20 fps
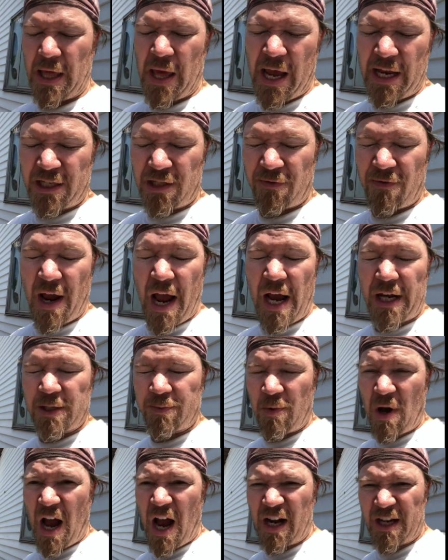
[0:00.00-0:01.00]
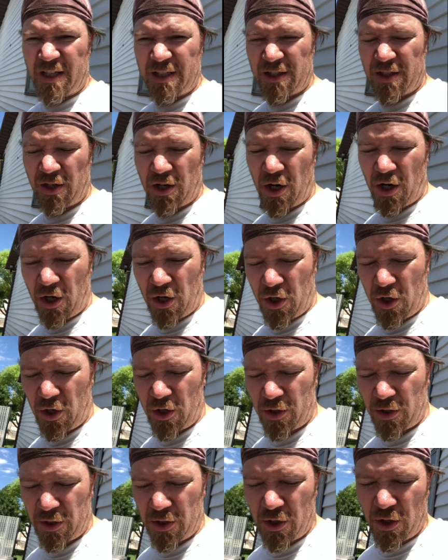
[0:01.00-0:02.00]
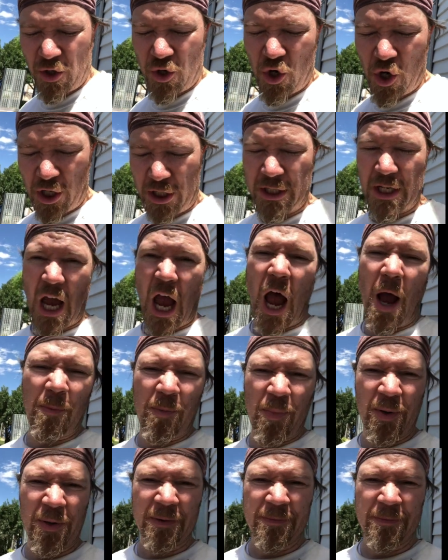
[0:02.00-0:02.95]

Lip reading: the HVAC box are hooked up.